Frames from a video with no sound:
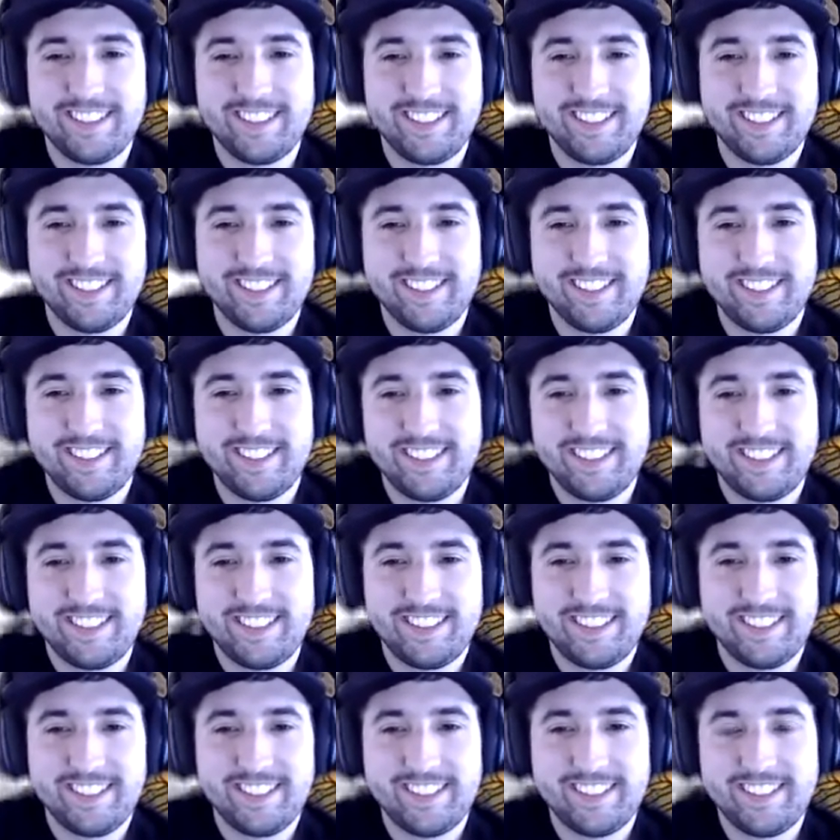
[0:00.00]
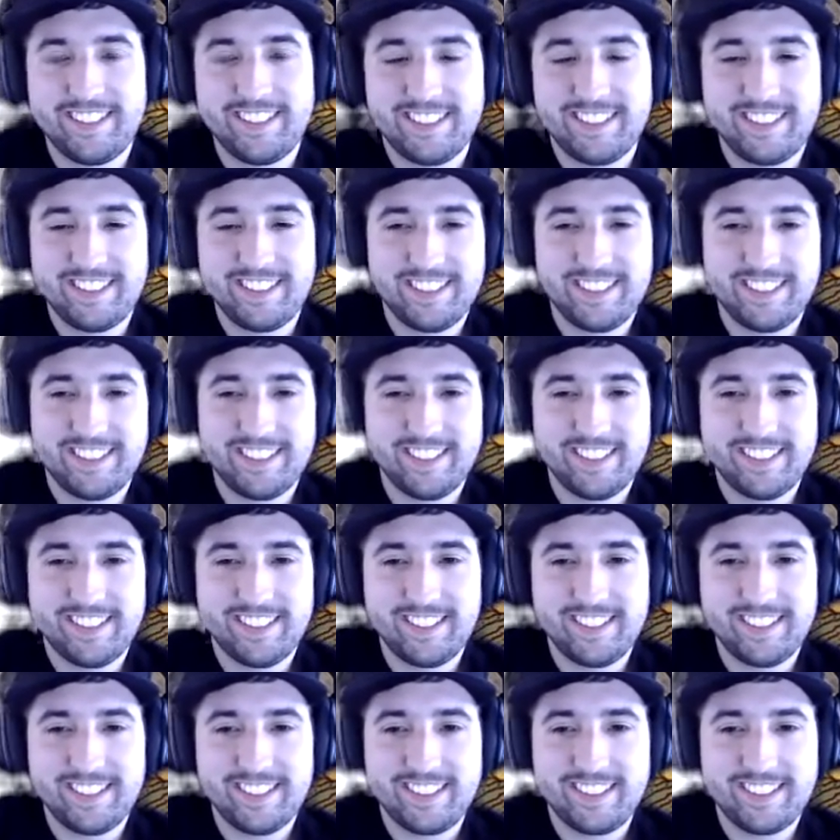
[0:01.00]

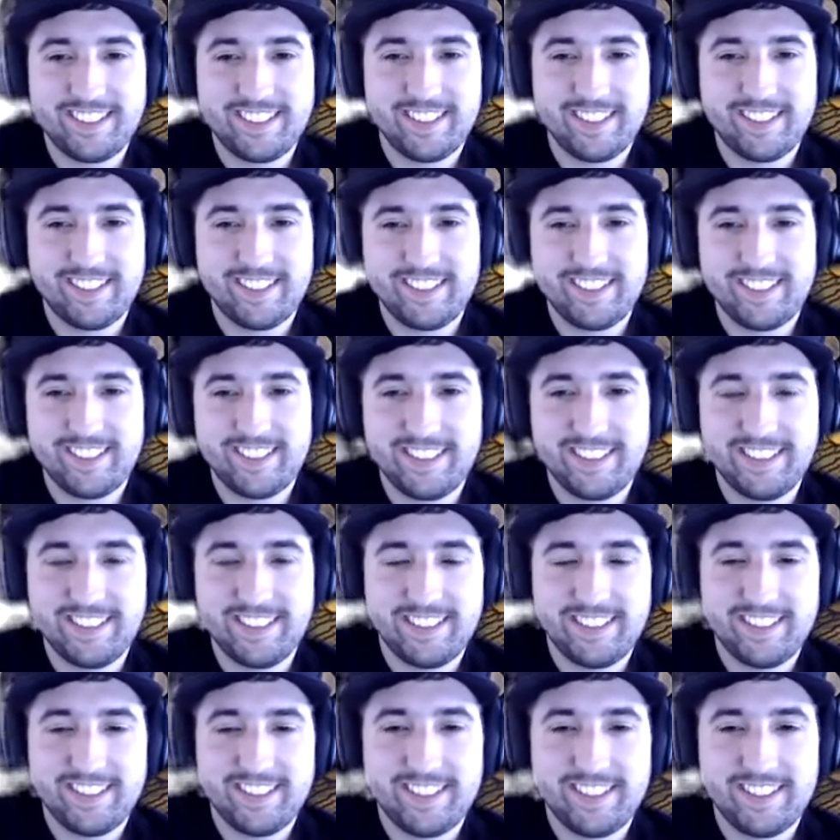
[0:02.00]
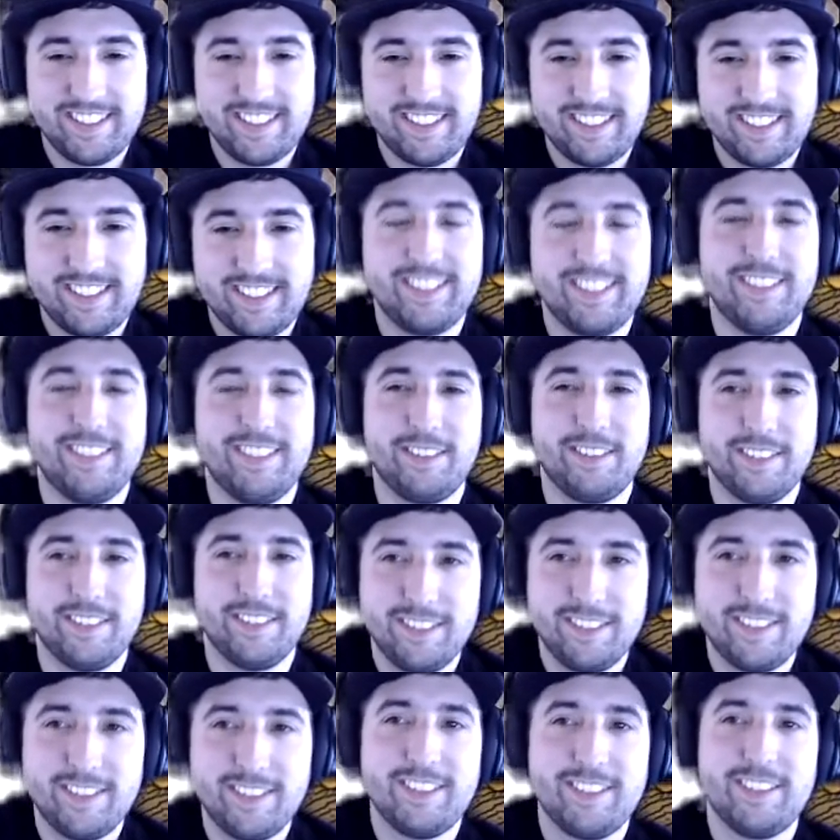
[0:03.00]

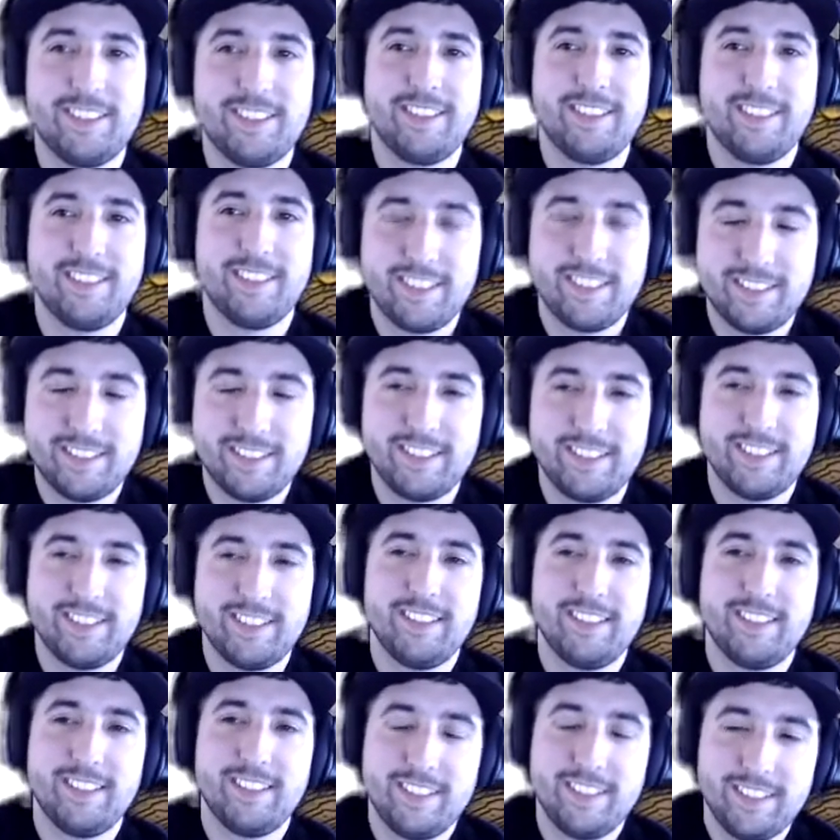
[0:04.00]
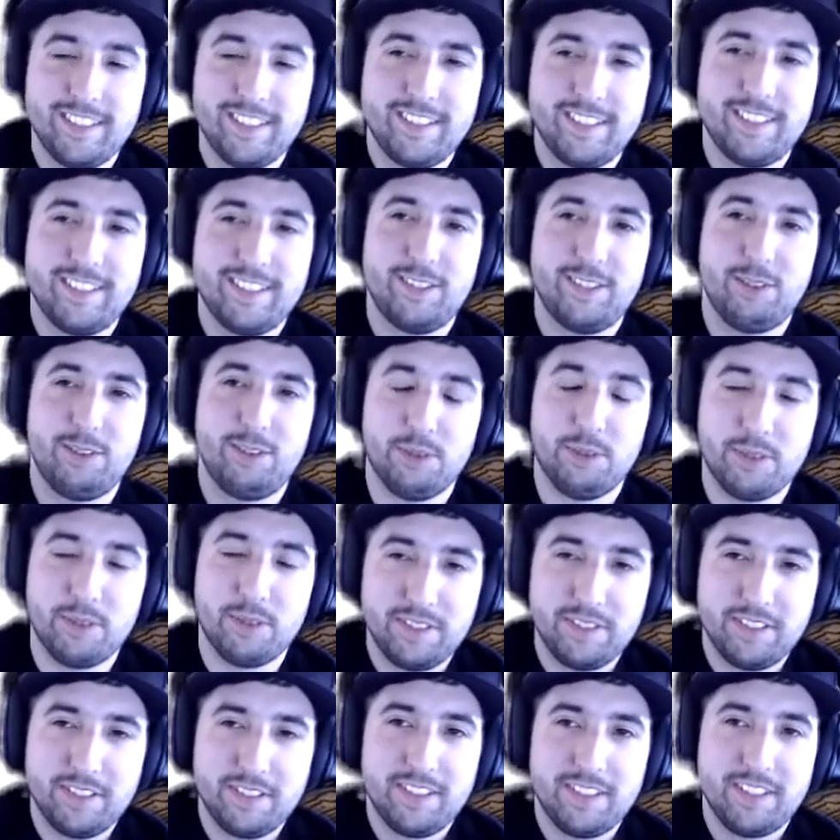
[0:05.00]

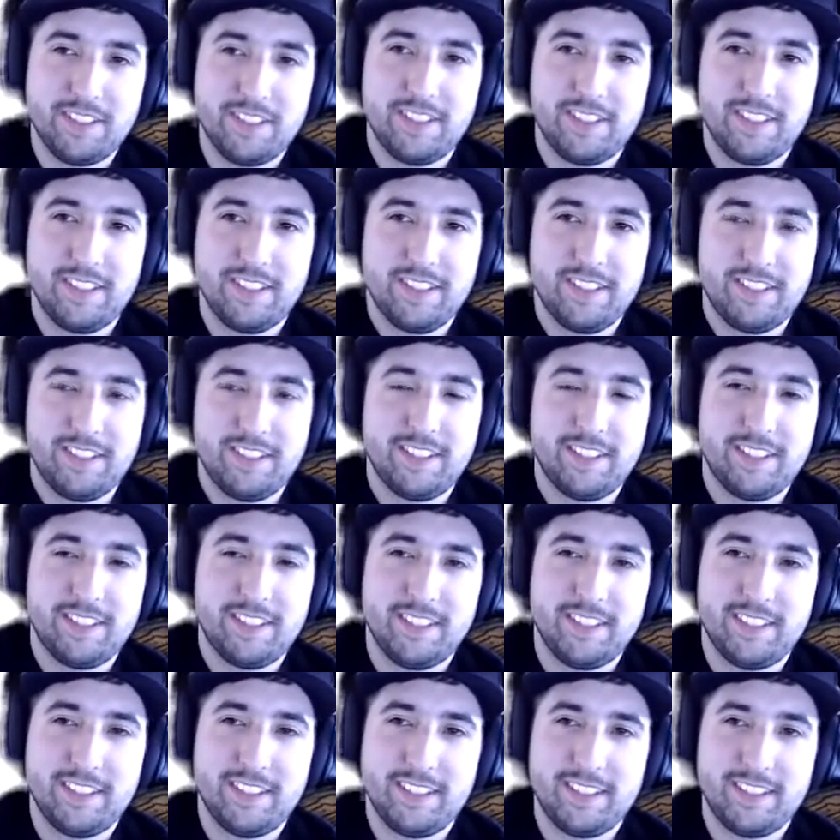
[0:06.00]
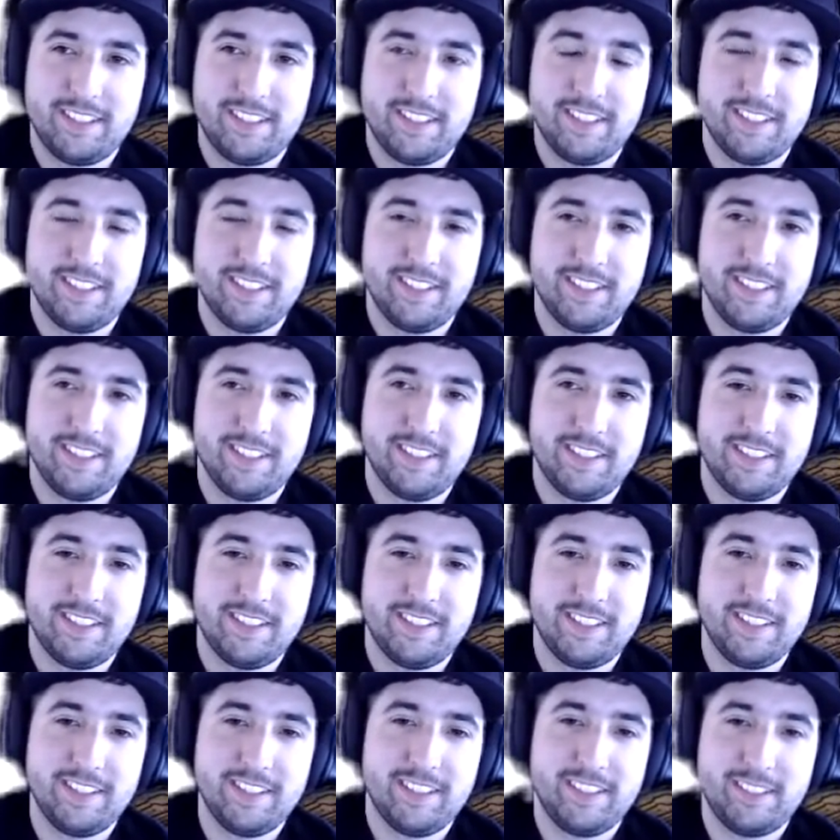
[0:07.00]
[no speech]